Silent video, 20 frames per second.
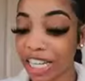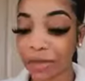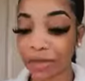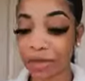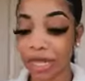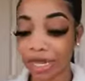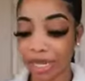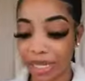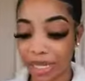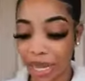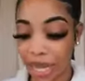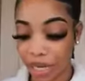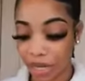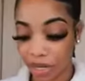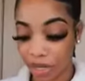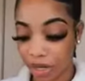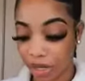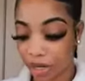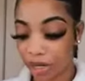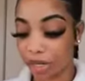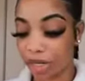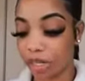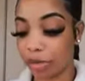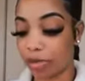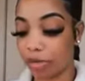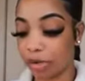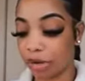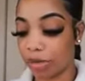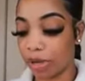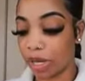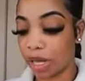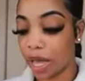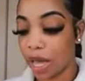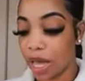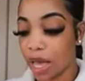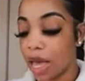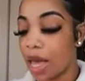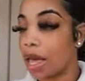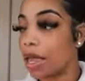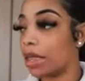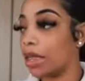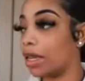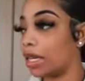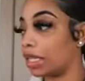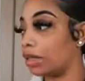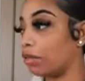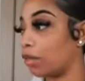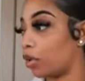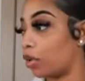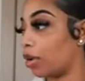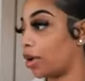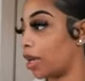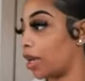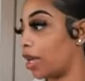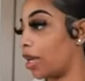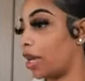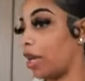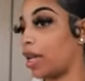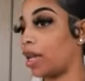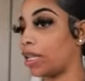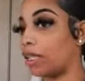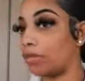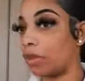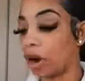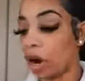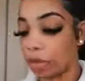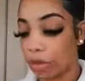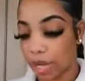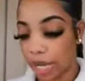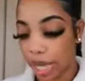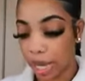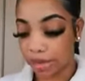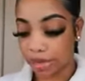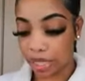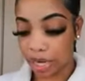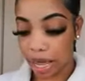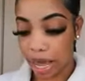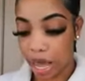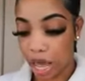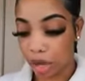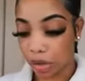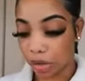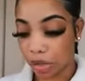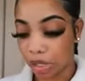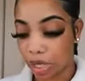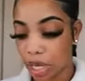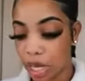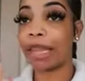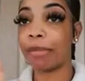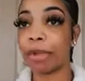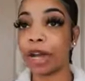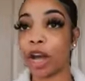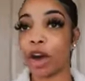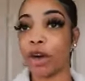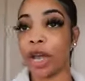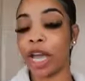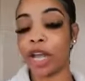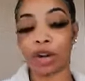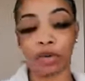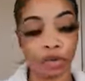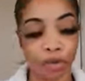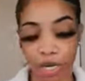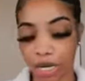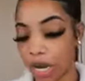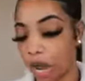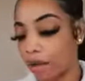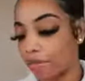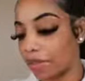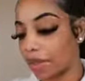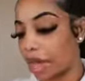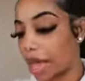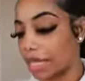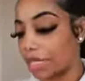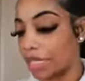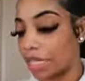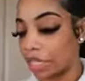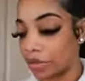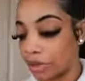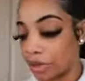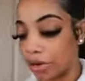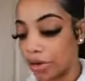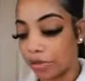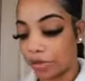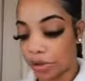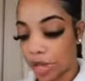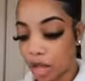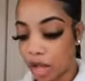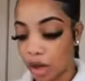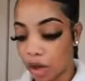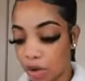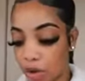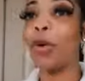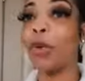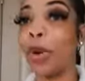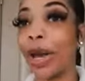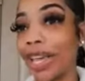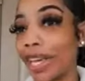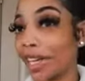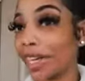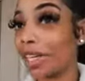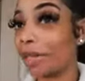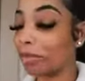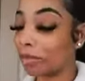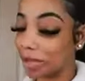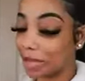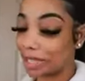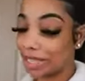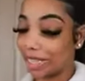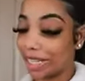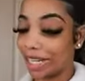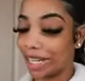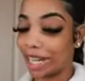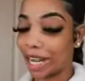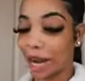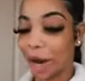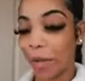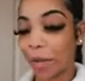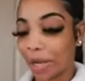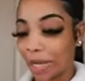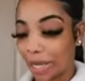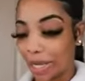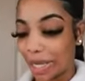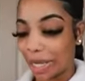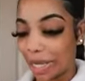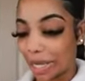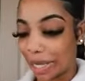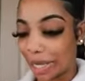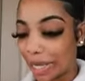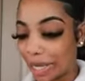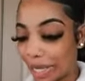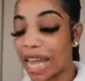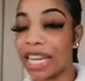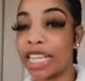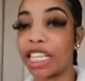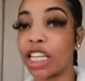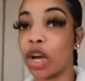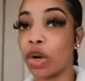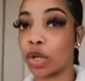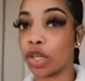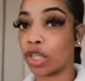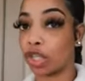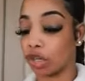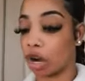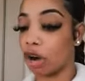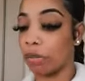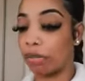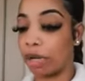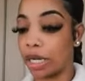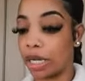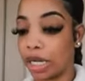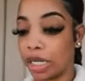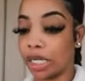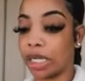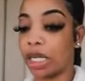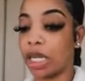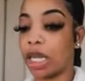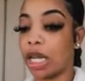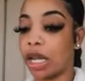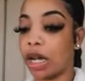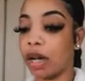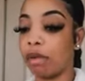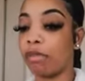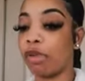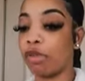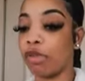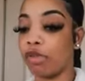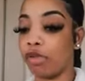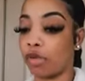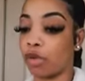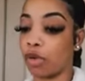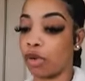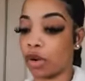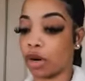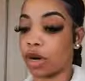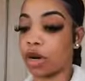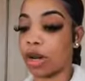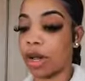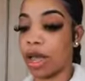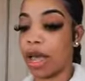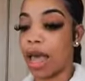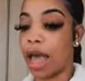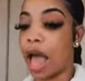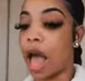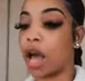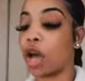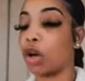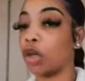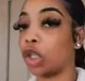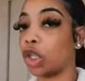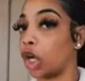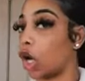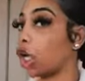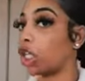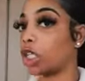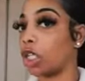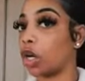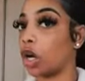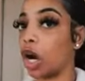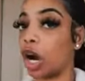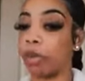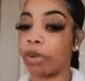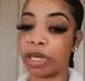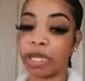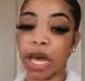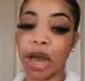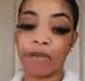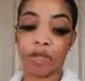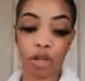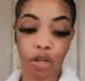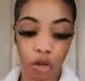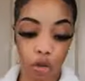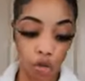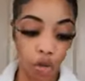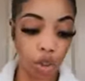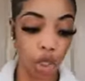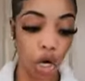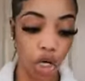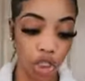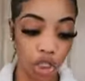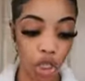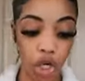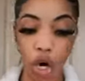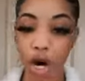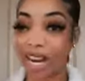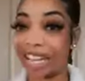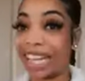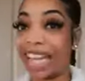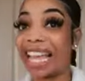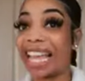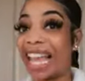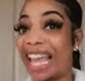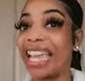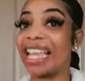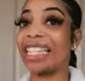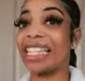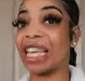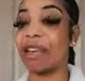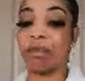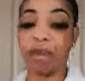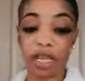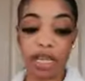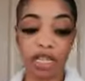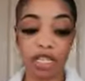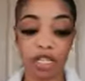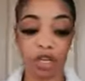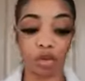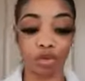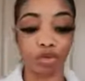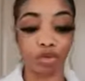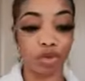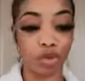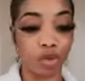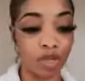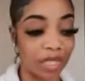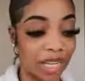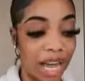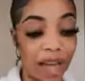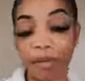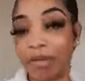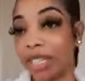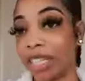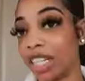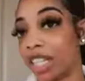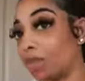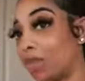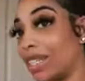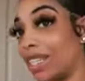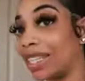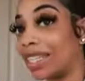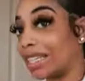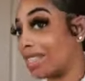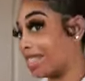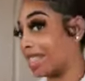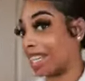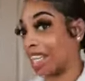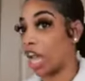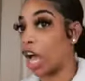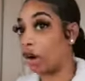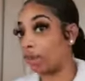Is because he had a haircut appointment this morning and his barber came to the house. Let me go ahead and read off the itinerary for y'all. Wake up, check, I already did that. I need to go to Starbucks before I go charge the car because I have to go charge the car like ASAP. So soon as I'm done with this and telling